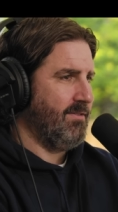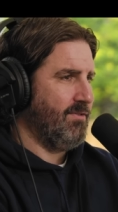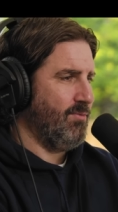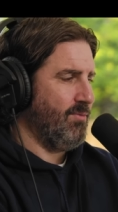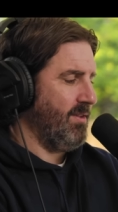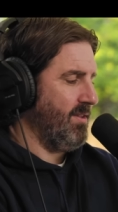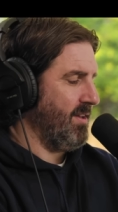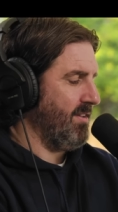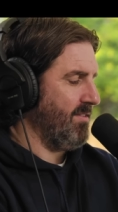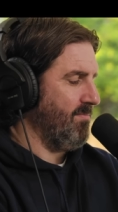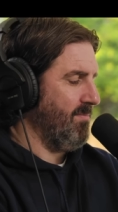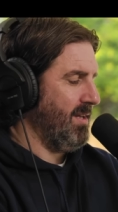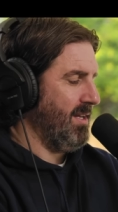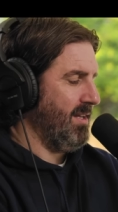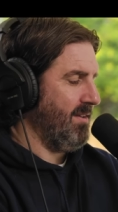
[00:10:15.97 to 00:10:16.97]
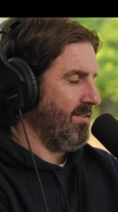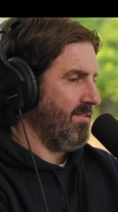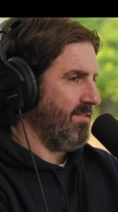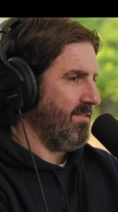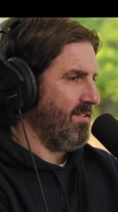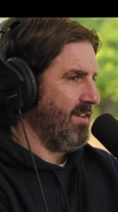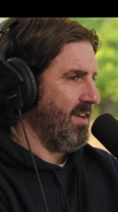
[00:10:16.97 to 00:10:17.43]
we think it's
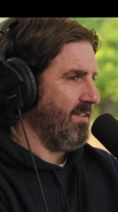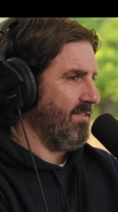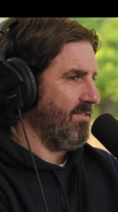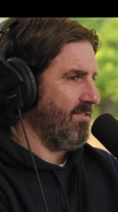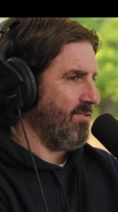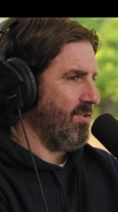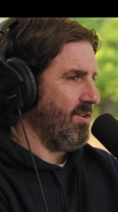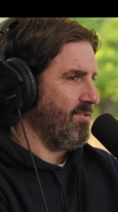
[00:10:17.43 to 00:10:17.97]
millions, tens, or